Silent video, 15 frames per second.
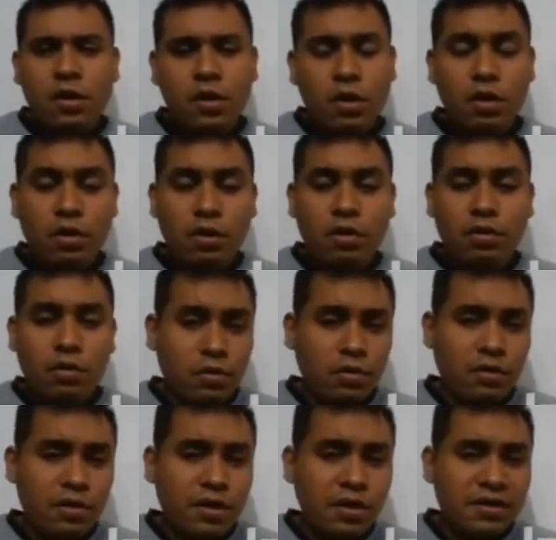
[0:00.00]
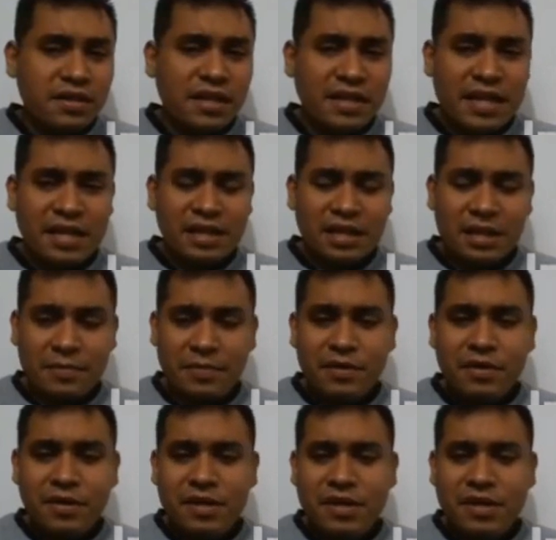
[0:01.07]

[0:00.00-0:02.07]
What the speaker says: or the nail clipper